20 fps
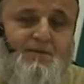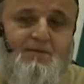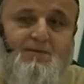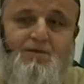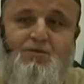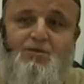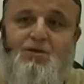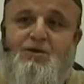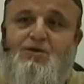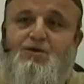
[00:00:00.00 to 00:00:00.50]

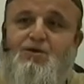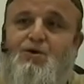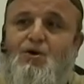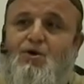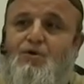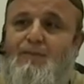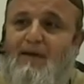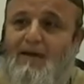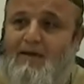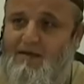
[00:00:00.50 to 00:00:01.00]
You need to
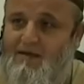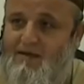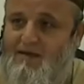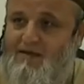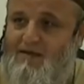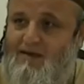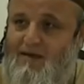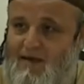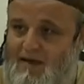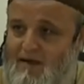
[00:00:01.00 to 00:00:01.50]
go back
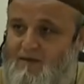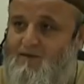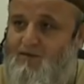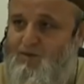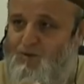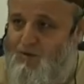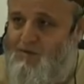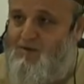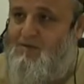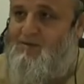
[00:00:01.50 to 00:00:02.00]

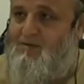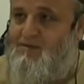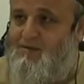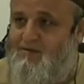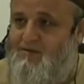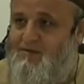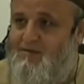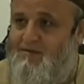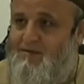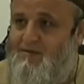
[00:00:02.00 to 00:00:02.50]

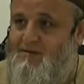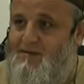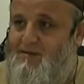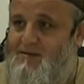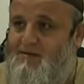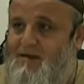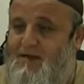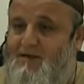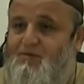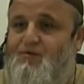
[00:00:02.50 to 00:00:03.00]
afterwards
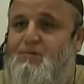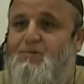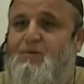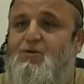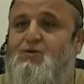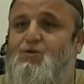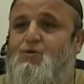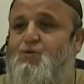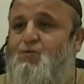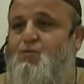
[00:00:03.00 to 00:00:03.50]
and
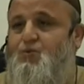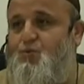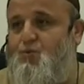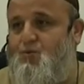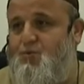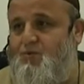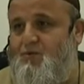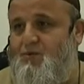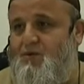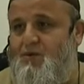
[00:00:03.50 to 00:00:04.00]
repeat your wudu.